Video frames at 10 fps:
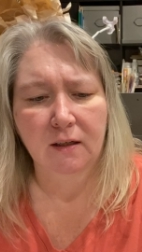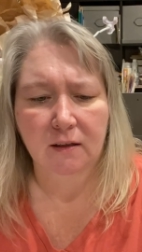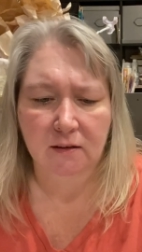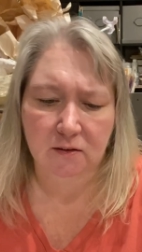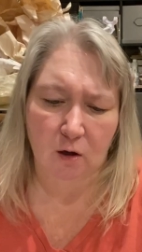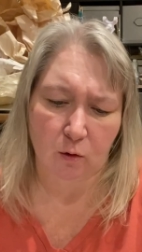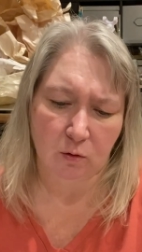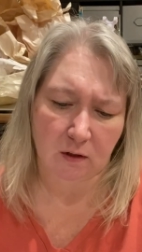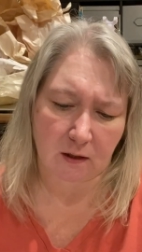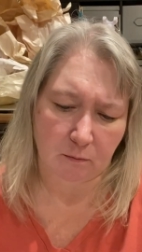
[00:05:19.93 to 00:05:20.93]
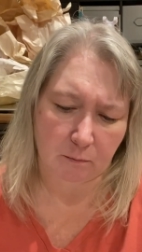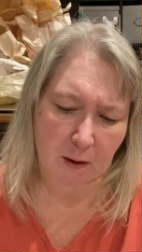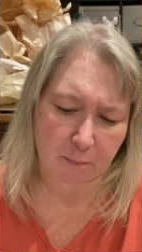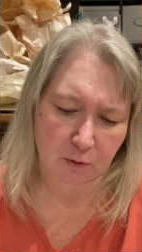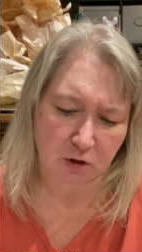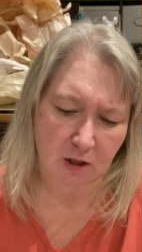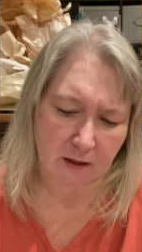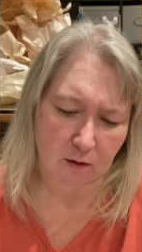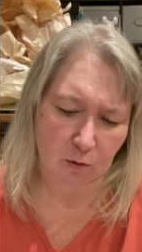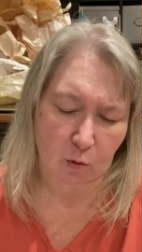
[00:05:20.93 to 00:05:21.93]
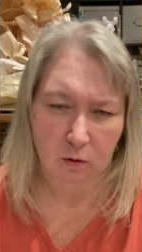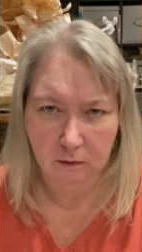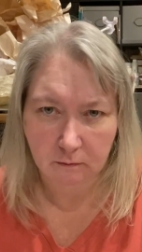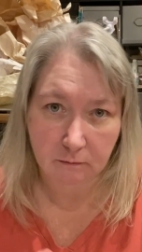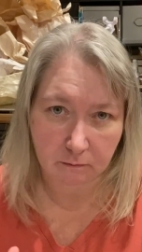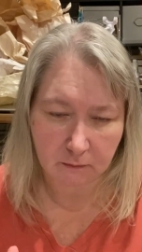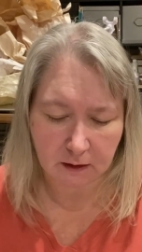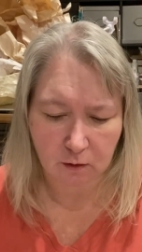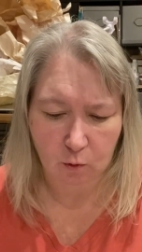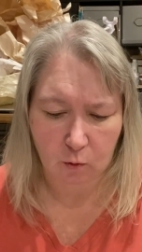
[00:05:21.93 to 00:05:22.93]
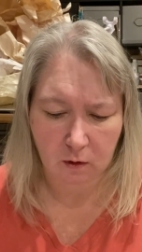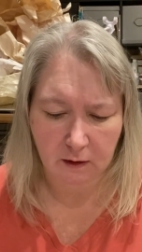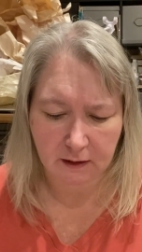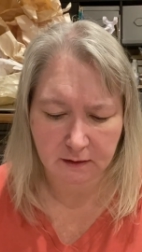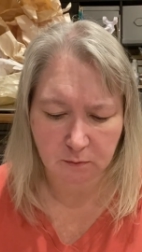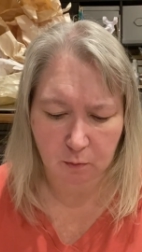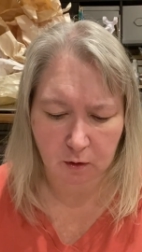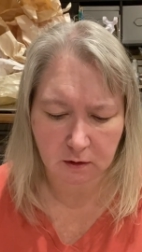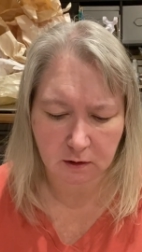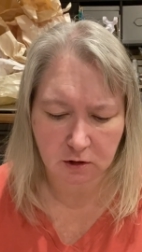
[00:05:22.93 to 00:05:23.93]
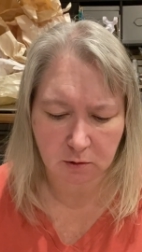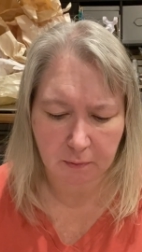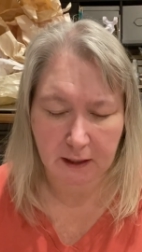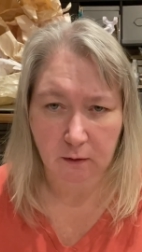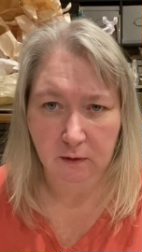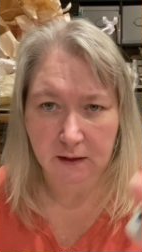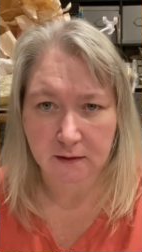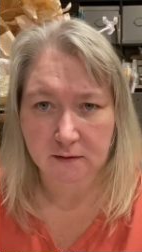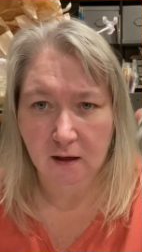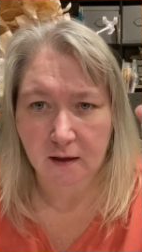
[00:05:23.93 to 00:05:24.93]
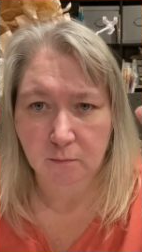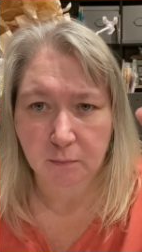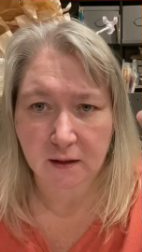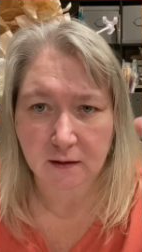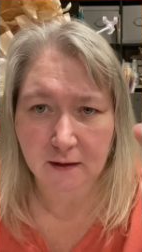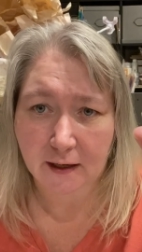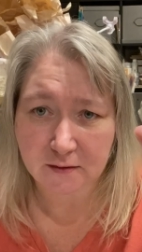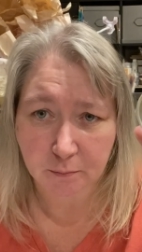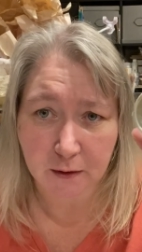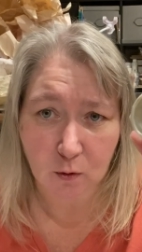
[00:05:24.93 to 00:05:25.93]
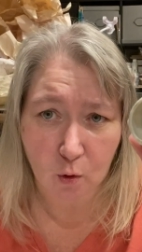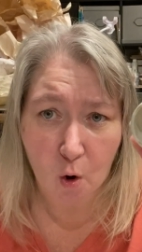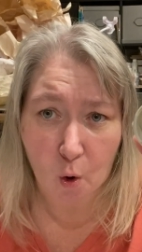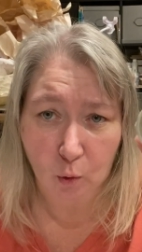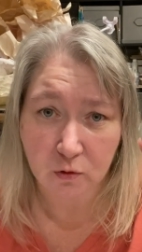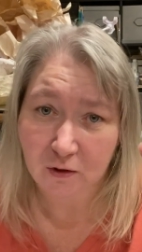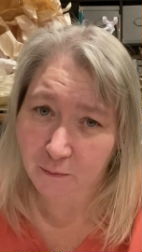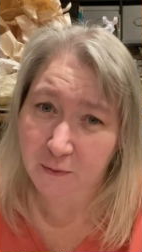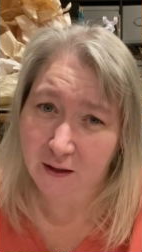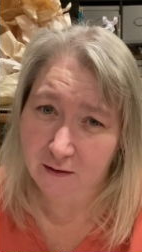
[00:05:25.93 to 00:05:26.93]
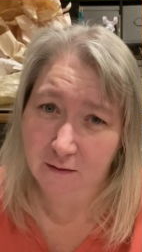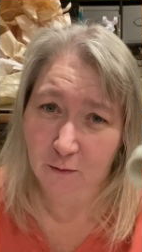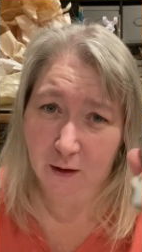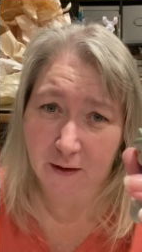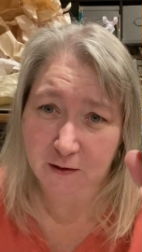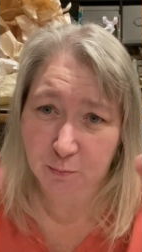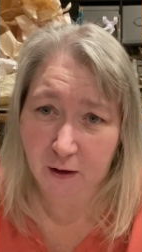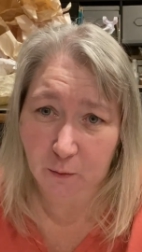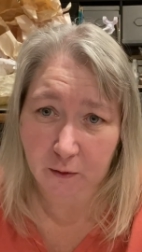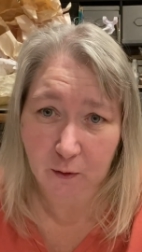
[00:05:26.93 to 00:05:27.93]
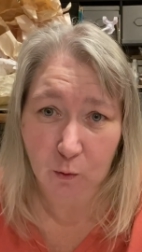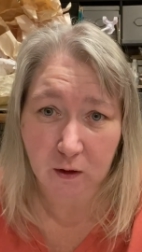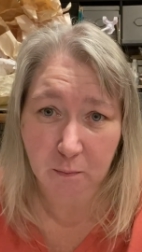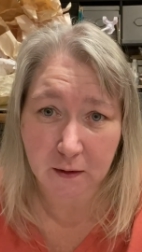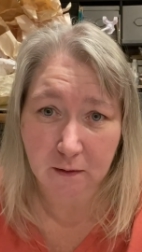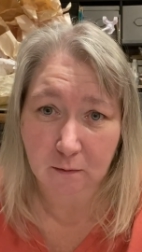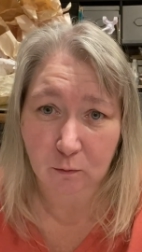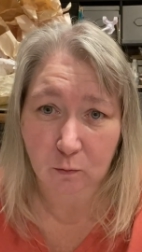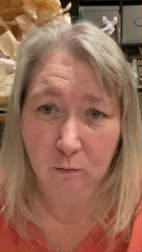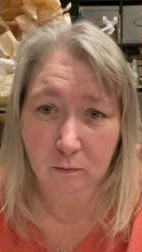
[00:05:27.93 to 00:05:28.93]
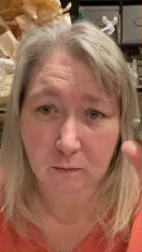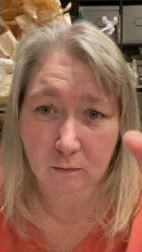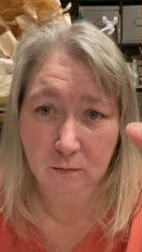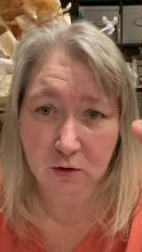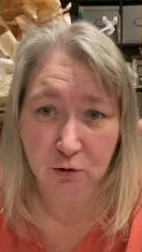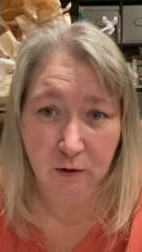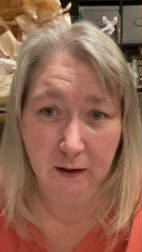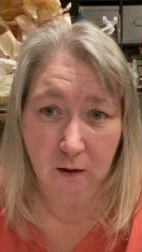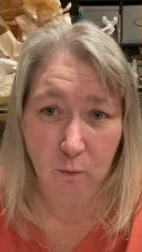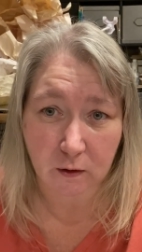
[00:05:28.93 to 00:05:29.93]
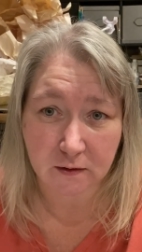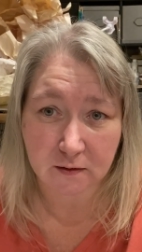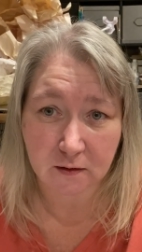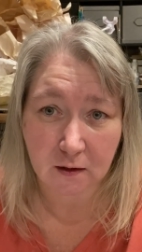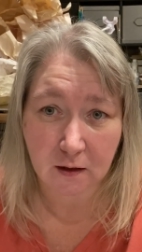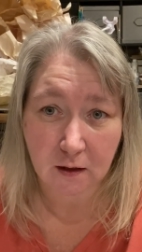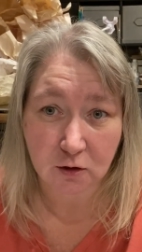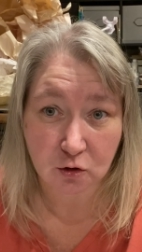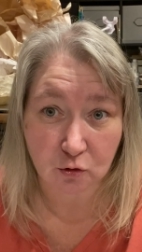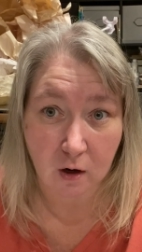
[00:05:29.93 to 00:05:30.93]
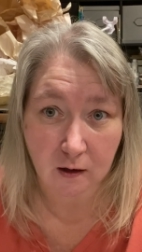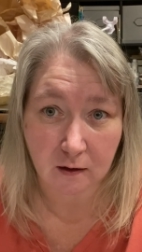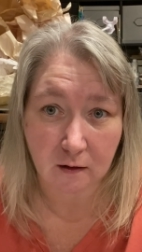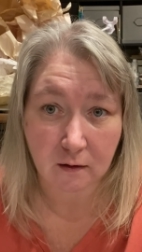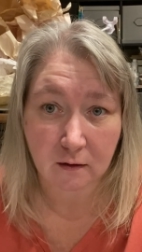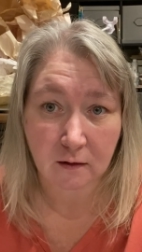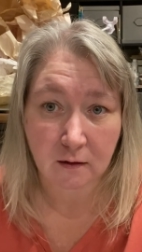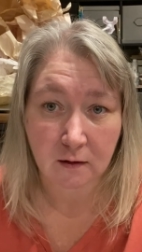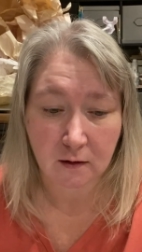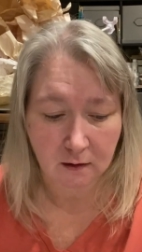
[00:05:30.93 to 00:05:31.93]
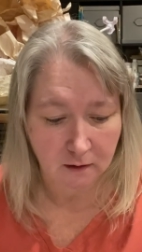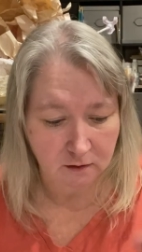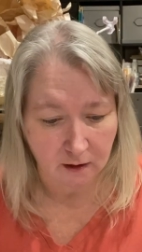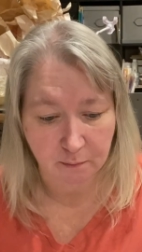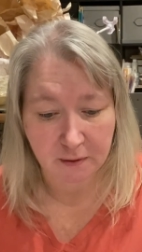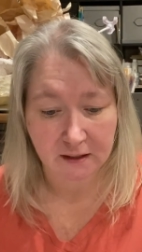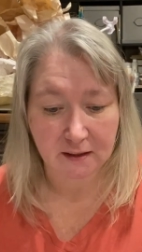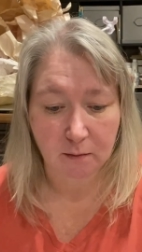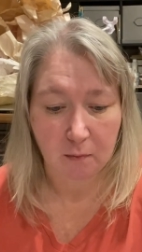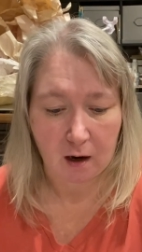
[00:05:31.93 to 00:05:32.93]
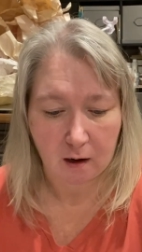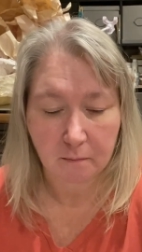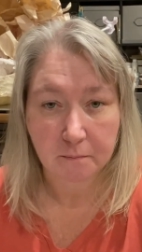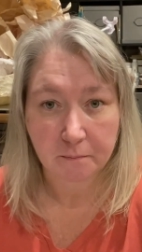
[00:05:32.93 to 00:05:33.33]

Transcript: salt and pepper shaker or either or. It is marked Japan on the inside, but he has a big old hole, so I'm thinking, well, that's probably where the ornament string was strung. So I picked him up